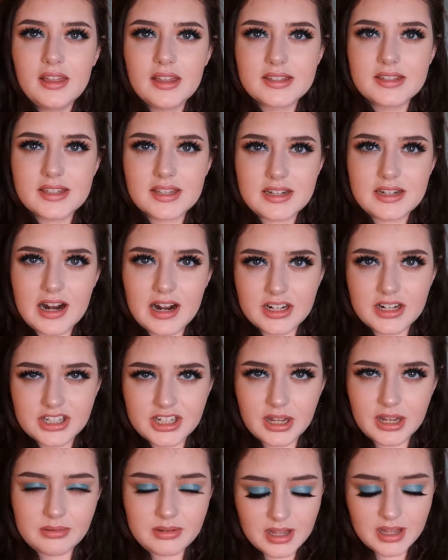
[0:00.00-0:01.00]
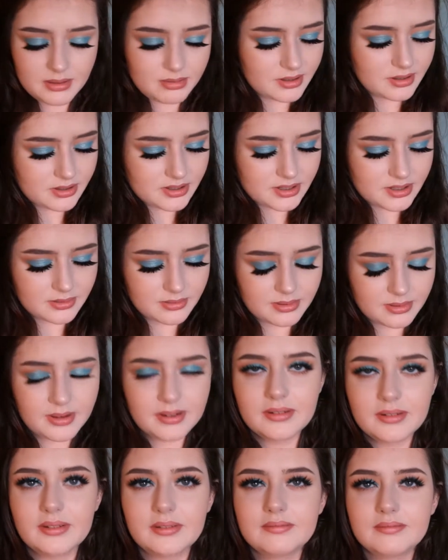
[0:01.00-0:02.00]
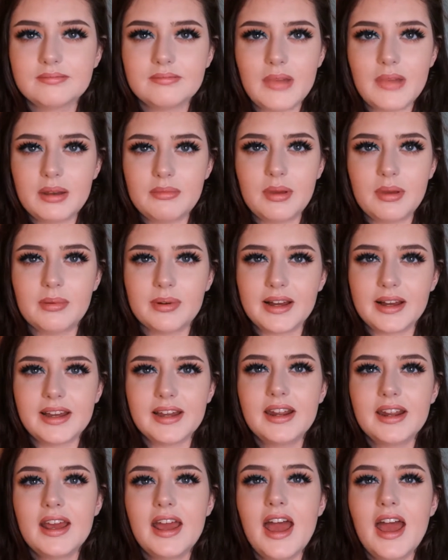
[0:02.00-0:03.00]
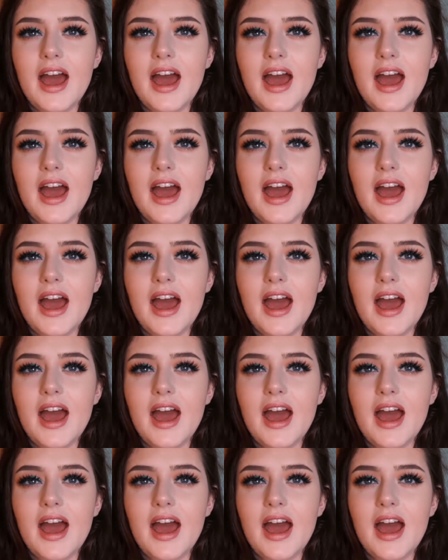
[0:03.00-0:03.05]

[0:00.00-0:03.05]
It's the Tarte Shape Tape. YouTube made me buy it,